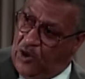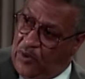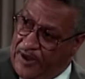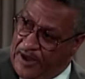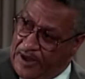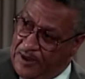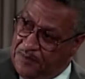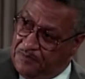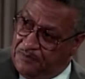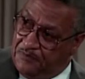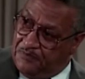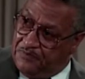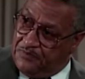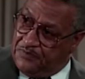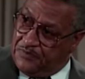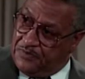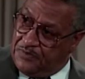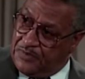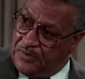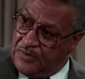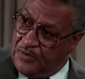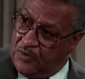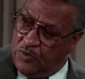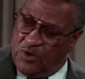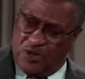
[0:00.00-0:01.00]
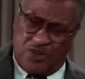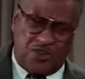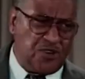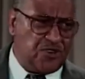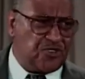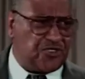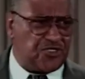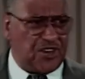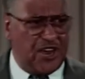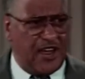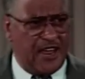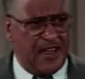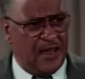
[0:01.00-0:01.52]
know him. Would
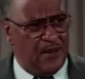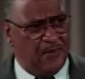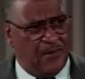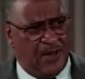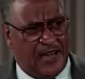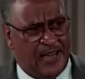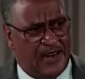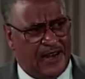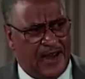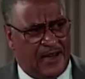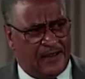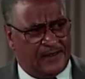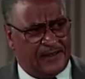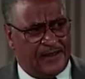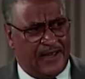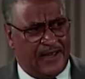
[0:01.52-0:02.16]
you say amen